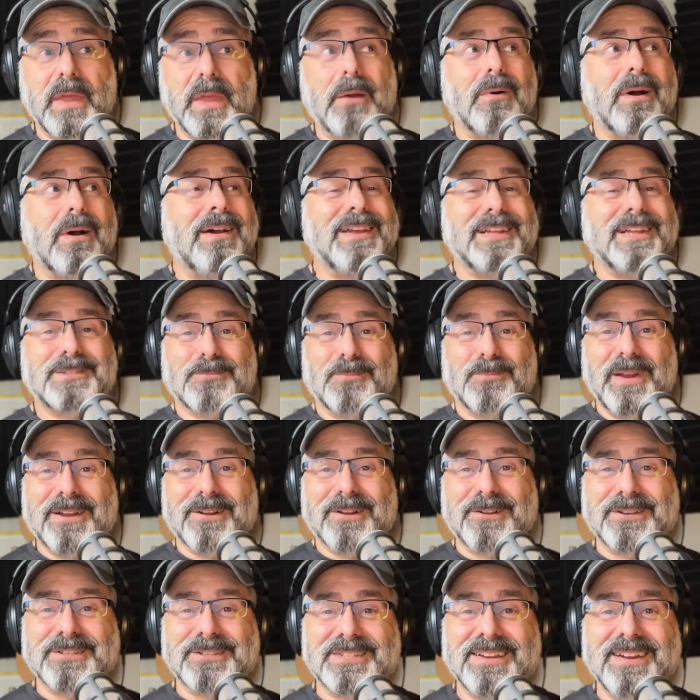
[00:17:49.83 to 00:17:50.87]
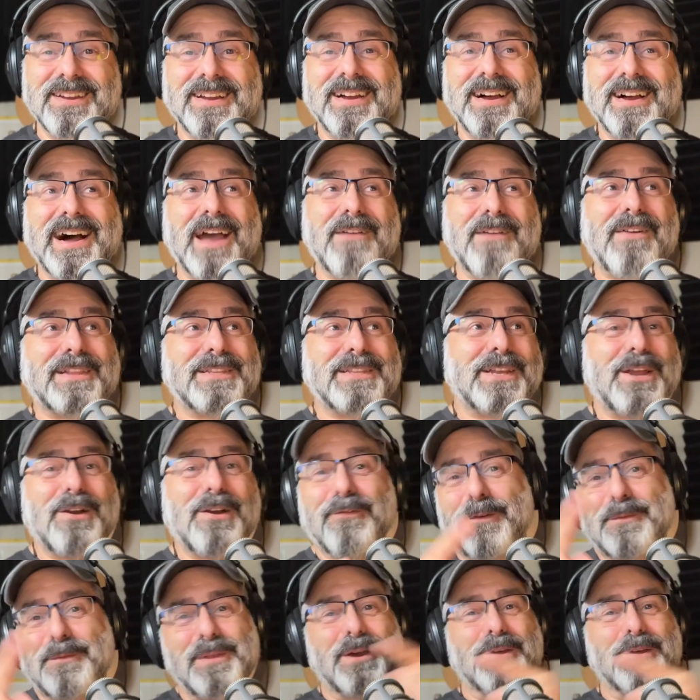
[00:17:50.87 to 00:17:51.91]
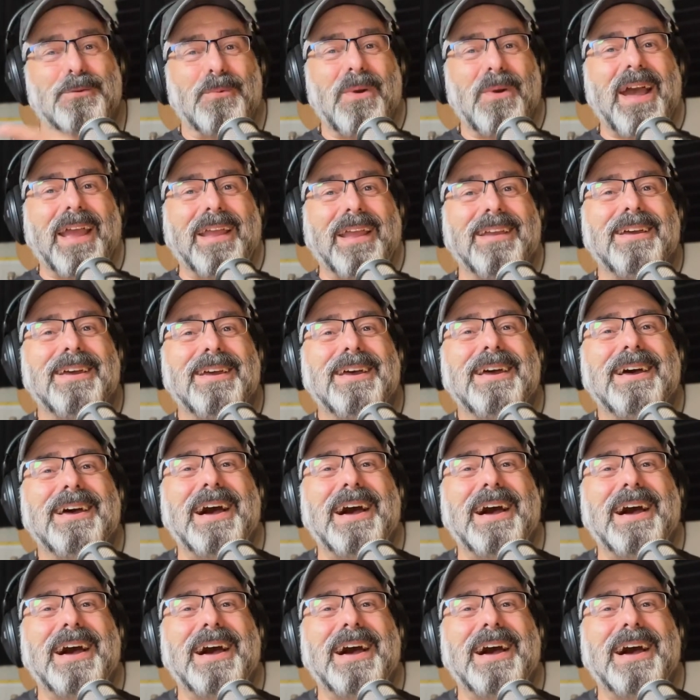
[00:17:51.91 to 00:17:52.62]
Now it's weird cuz I've had to come from the other way.